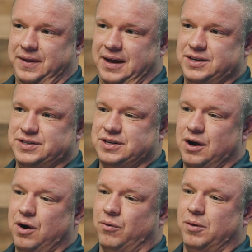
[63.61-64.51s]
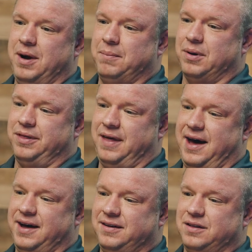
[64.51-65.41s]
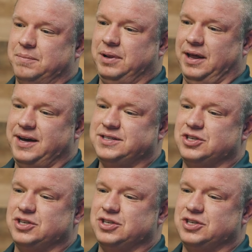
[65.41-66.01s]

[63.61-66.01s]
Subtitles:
is remember that the place